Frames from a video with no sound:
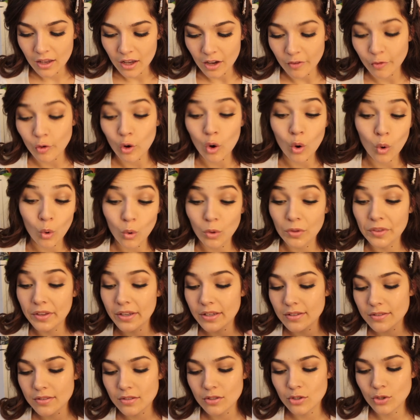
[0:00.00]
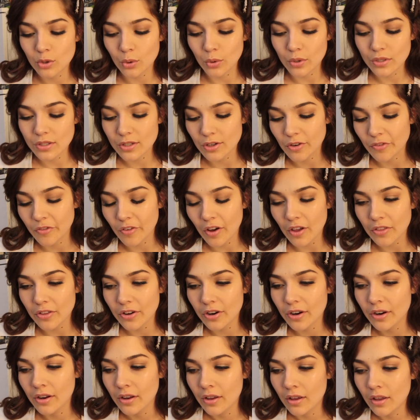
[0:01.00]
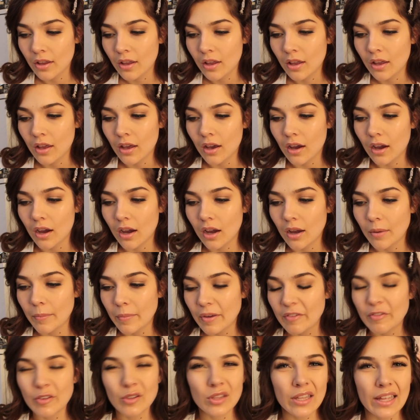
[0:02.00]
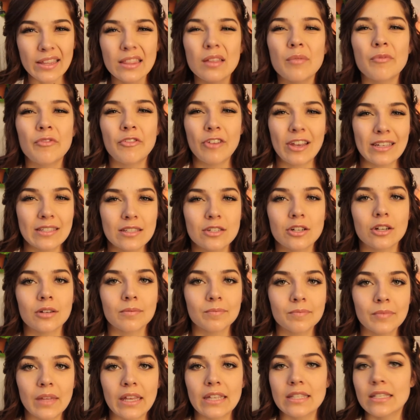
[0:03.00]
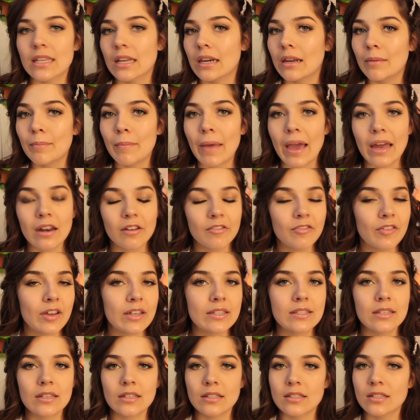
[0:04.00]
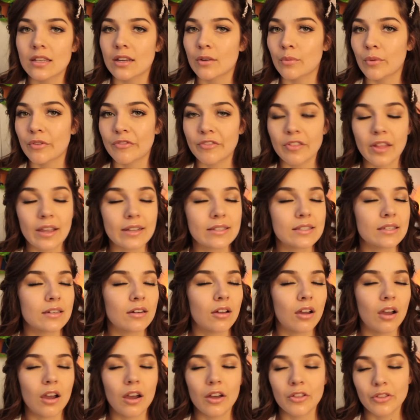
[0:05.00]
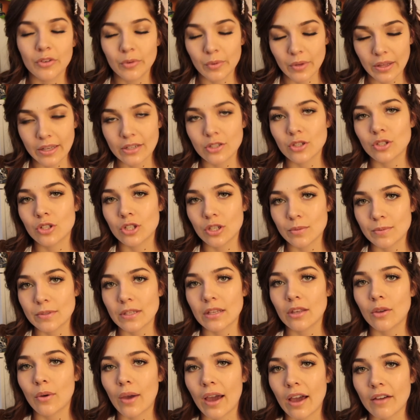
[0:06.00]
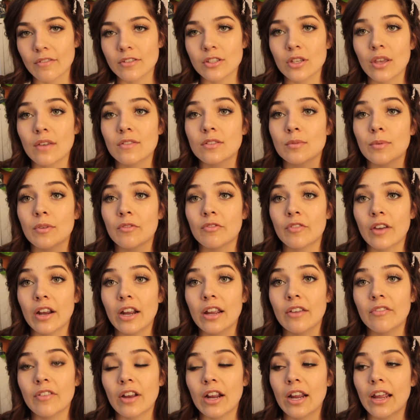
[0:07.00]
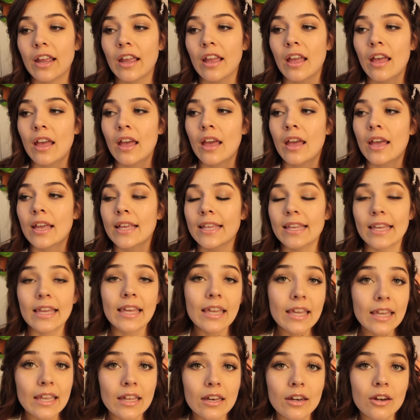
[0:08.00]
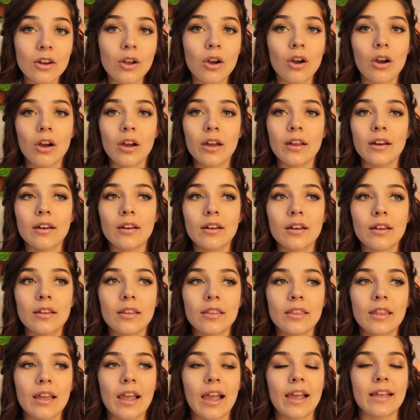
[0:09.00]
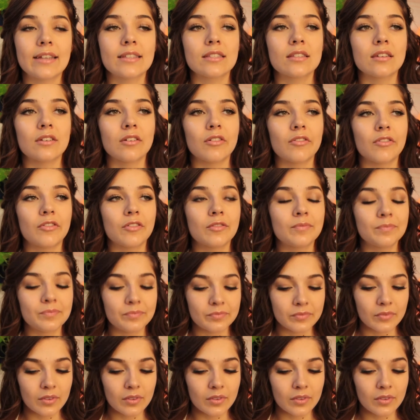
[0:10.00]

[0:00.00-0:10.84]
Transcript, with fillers: of coldness towards your father, um, if you let them fester, it's going to manifest and it's going to reflect in other relationships that you have. So you have to be very, very keen on the kinds of